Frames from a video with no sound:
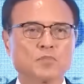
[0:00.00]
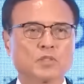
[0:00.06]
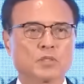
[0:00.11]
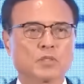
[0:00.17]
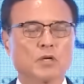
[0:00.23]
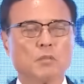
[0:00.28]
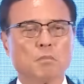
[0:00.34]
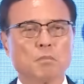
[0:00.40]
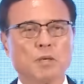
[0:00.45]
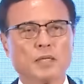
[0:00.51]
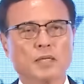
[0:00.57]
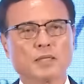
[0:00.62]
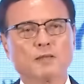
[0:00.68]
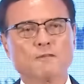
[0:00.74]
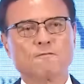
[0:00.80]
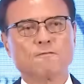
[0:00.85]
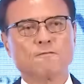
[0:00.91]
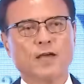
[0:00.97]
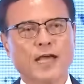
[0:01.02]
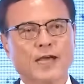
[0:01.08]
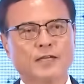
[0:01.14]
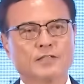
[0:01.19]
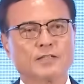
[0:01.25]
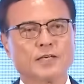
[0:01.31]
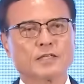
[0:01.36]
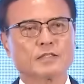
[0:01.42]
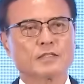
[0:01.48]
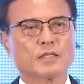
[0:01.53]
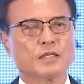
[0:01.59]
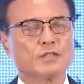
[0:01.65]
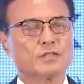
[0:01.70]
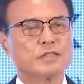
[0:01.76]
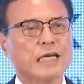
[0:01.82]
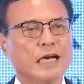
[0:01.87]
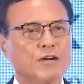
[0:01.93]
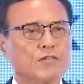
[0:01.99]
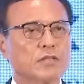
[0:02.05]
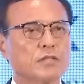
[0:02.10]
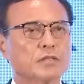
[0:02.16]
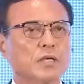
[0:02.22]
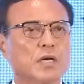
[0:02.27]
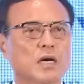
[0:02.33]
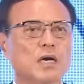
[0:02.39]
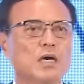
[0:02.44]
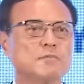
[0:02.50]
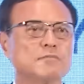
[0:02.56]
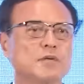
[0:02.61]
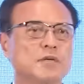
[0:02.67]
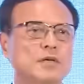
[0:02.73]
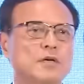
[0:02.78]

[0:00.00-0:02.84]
compelling fact that now is the time